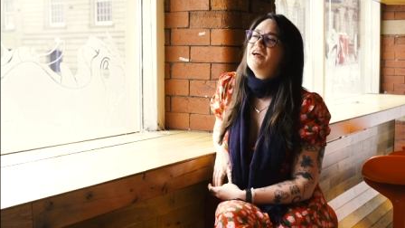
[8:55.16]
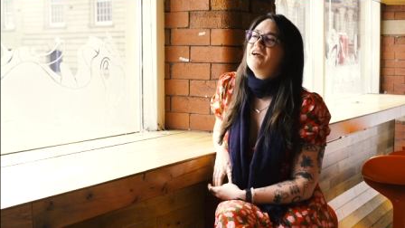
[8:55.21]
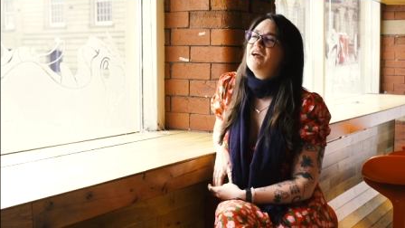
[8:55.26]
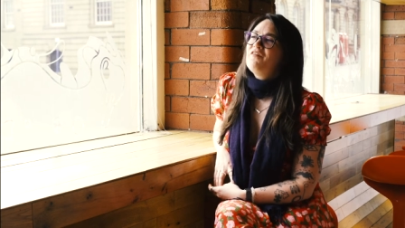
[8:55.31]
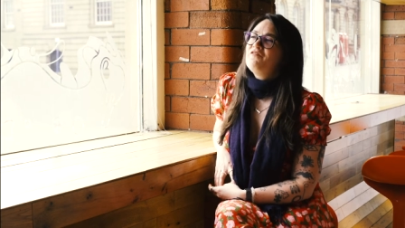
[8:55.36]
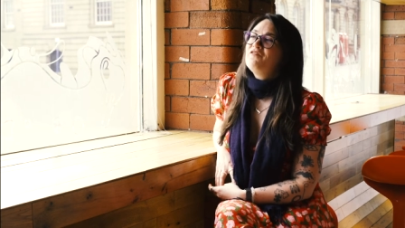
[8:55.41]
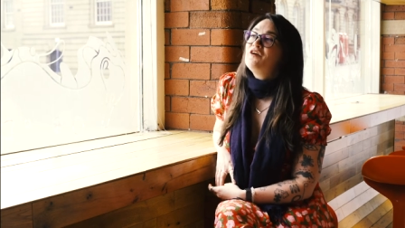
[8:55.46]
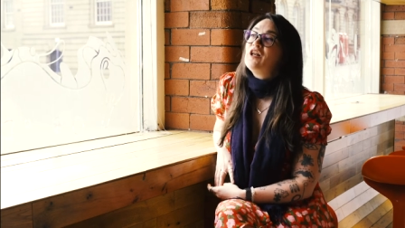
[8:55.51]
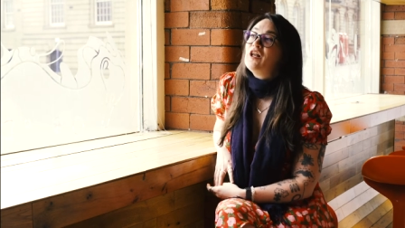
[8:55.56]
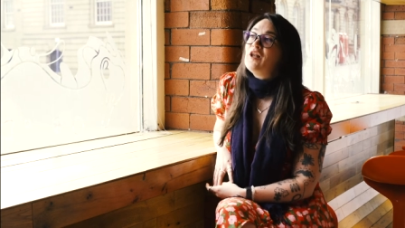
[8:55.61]

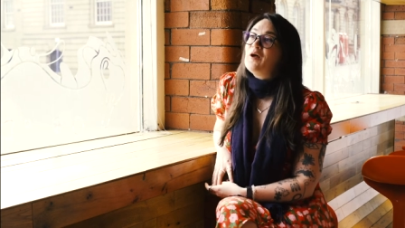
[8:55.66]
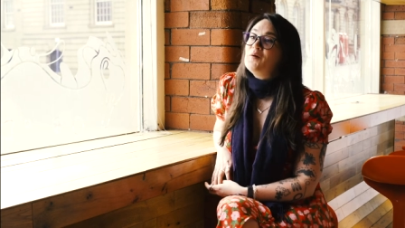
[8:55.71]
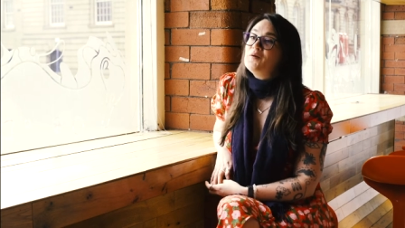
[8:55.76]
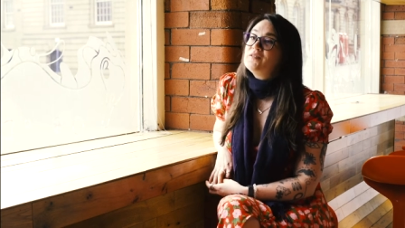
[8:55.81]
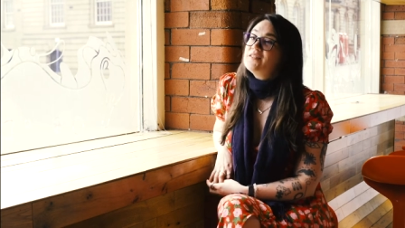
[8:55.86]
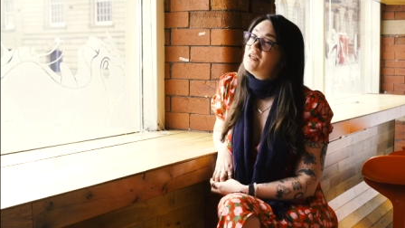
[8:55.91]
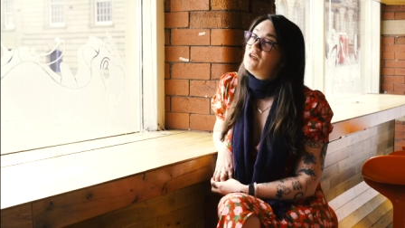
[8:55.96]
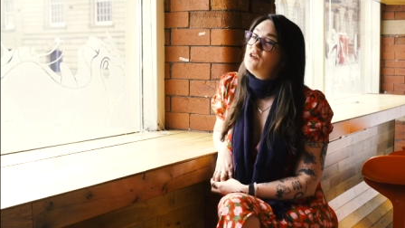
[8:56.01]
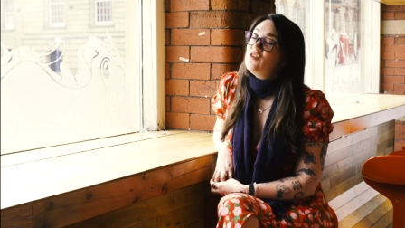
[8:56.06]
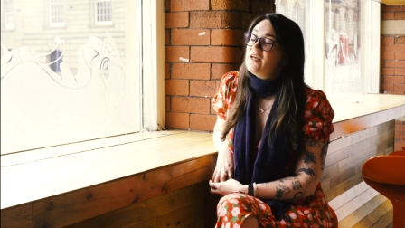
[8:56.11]
of
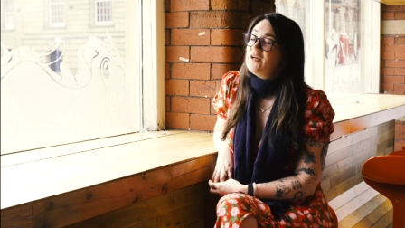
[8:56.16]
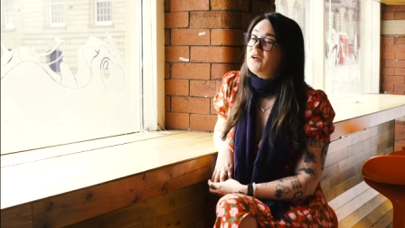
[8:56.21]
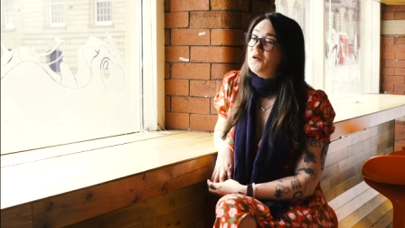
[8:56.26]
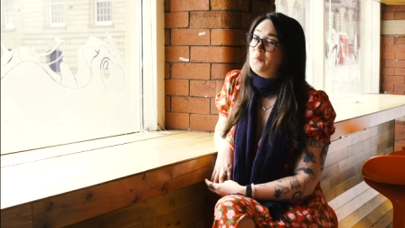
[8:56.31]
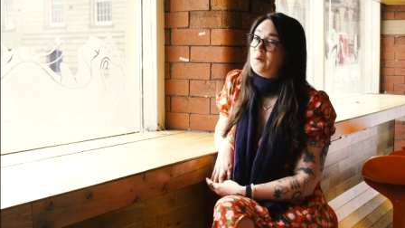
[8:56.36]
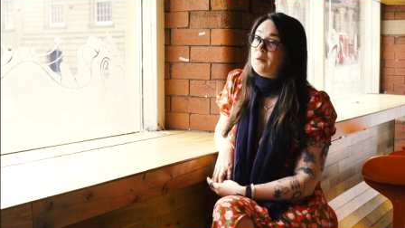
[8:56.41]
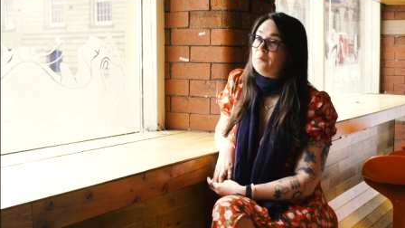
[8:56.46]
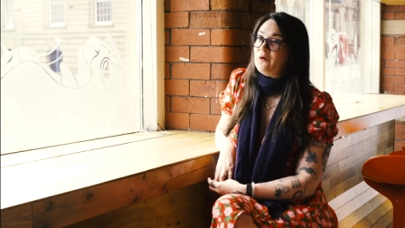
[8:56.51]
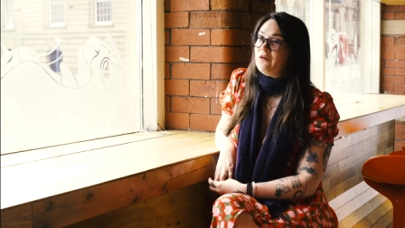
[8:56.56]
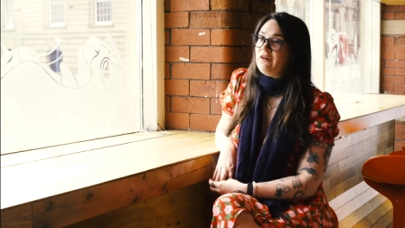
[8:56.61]
clothes that you think could
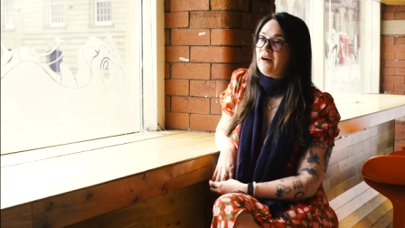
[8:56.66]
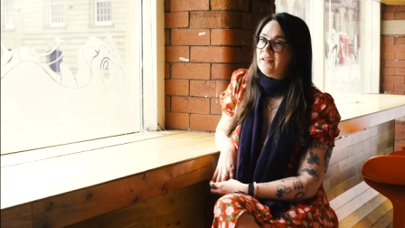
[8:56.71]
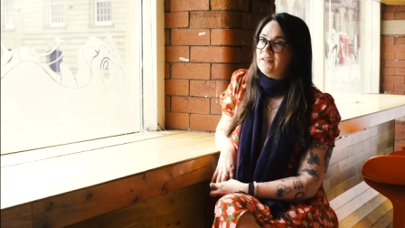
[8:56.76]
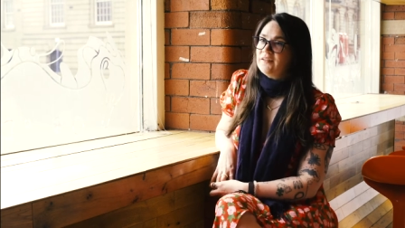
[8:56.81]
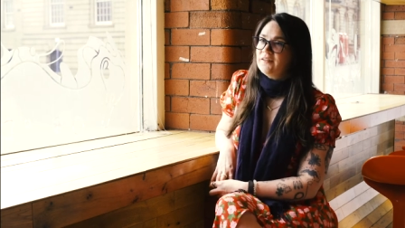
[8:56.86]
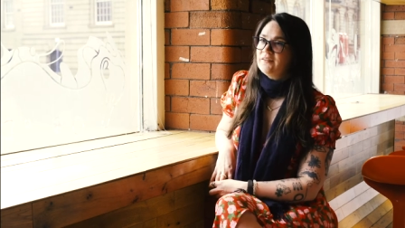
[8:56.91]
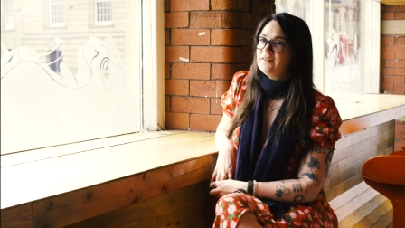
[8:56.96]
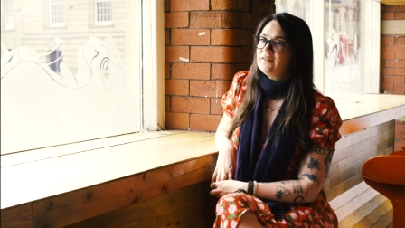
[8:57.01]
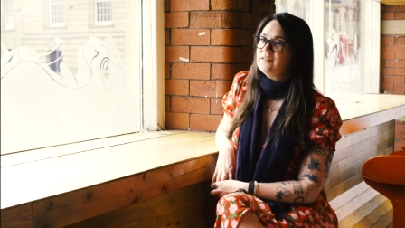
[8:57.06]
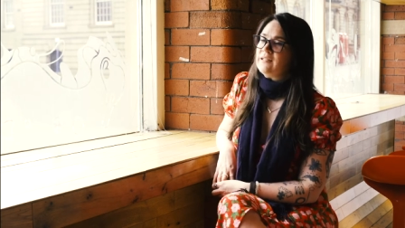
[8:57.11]
be more
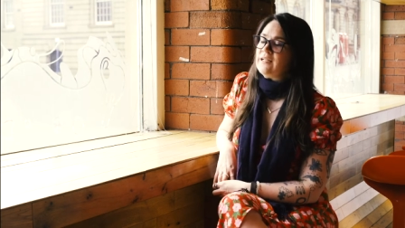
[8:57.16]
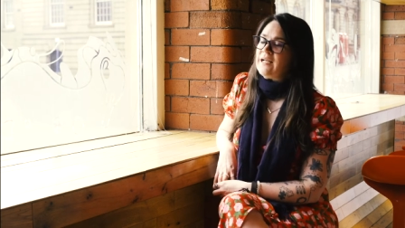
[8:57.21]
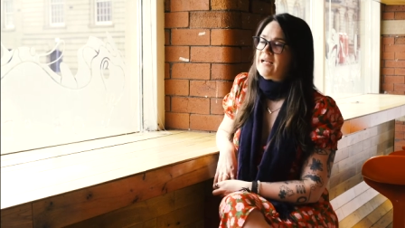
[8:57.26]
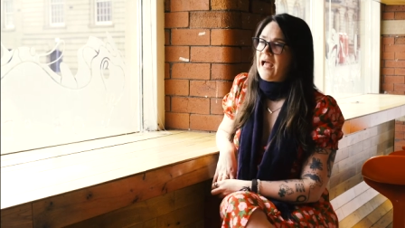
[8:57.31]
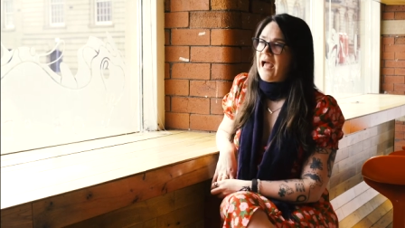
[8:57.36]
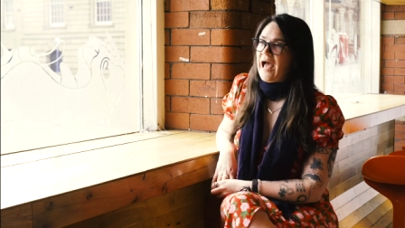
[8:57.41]
ethical.